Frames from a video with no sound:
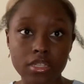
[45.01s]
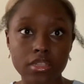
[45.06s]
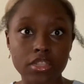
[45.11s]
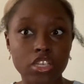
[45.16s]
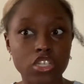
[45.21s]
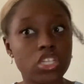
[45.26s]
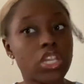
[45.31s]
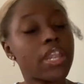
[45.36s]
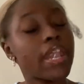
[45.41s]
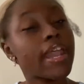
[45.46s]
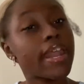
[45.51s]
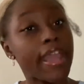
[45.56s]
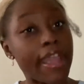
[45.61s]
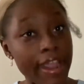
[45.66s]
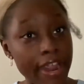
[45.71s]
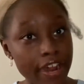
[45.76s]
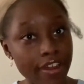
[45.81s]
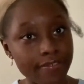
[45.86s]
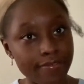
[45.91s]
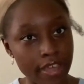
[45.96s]
there's a lot of
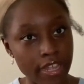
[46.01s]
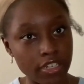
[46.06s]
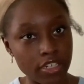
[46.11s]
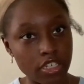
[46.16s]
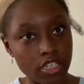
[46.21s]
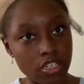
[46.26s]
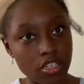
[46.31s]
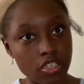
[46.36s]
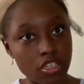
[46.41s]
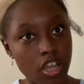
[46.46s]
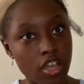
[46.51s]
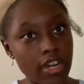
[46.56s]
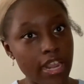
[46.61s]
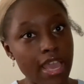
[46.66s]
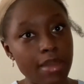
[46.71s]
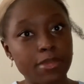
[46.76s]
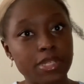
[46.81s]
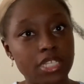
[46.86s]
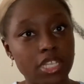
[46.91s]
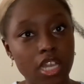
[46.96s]
hair vendors on
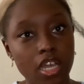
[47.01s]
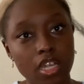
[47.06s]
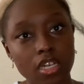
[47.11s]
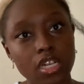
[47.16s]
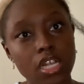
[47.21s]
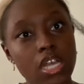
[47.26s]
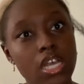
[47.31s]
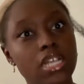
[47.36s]
Amazon.